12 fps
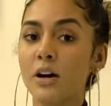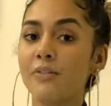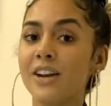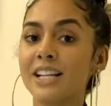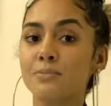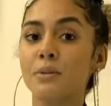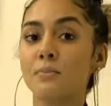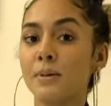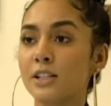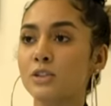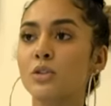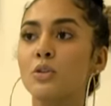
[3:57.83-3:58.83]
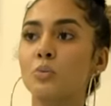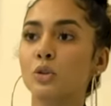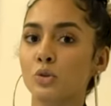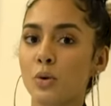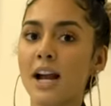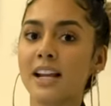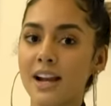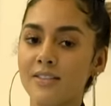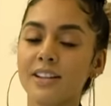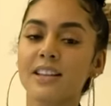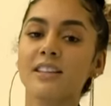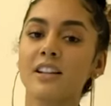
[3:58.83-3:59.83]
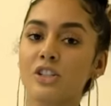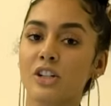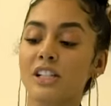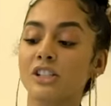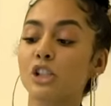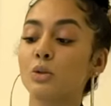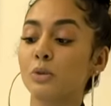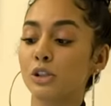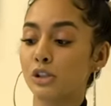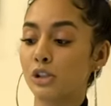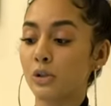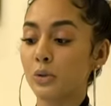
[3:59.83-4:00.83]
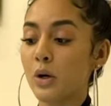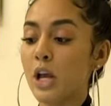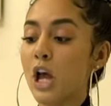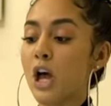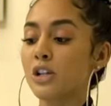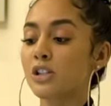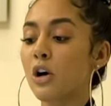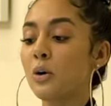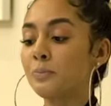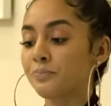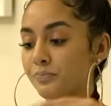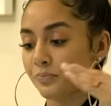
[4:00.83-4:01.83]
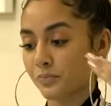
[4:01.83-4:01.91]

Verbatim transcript: A Facebook pixel will track everything that your consumers do. So